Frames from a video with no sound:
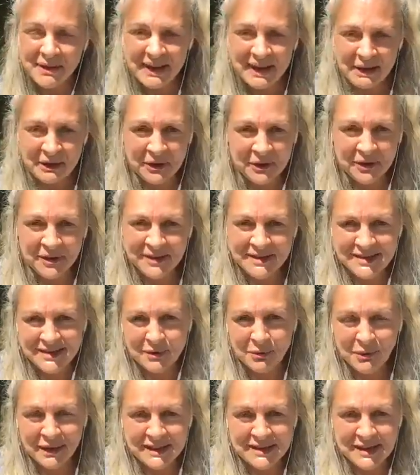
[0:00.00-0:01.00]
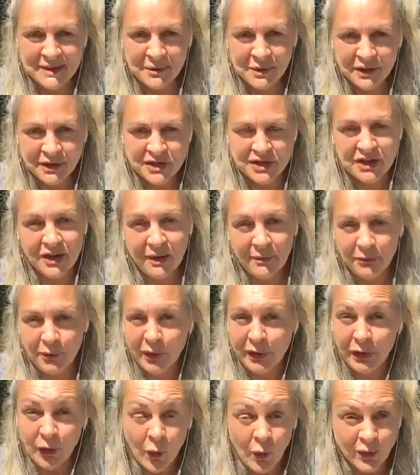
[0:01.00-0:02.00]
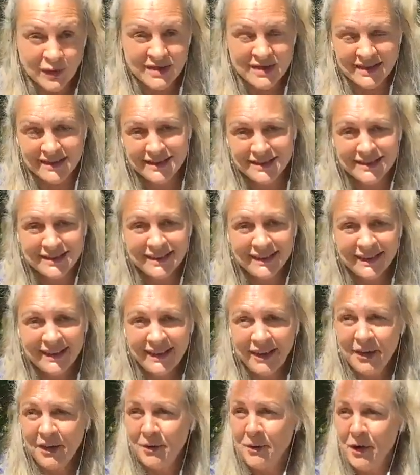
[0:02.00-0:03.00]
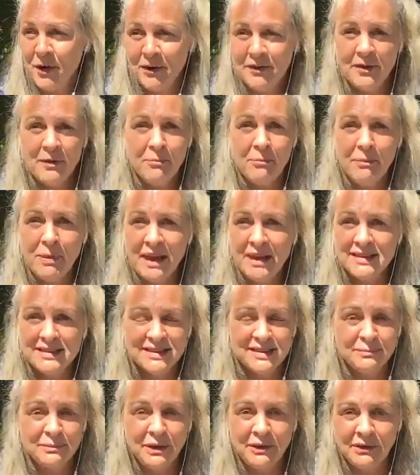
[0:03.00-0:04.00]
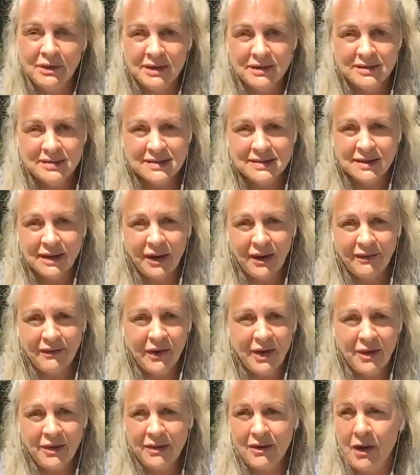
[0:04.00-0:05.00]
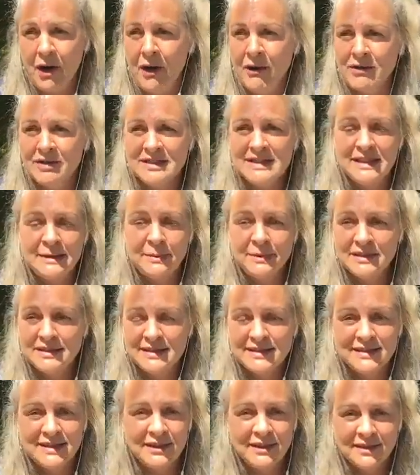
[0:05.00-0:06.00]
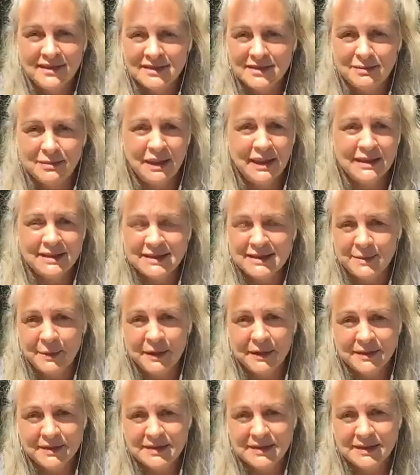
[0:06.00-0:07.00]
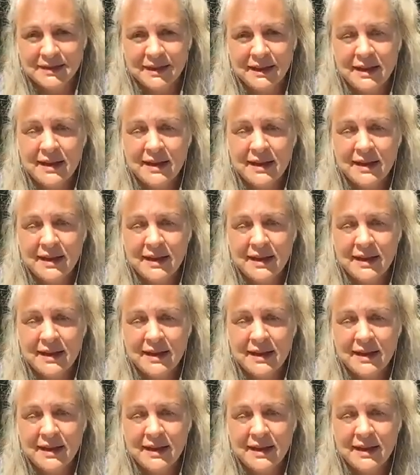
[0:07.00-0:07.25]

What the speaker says: Heard one day workshop with horses, who are the best mirrors of our deepest, darkest blind spots.